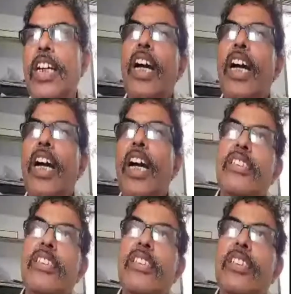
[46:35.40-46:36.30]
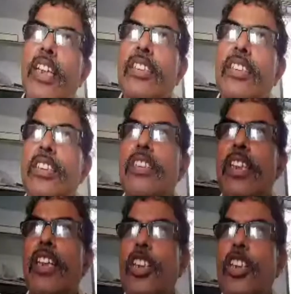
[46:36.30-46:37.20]
And yes, it is
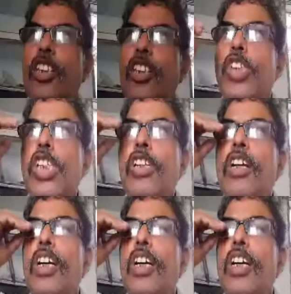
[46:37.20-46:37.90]
in case of education,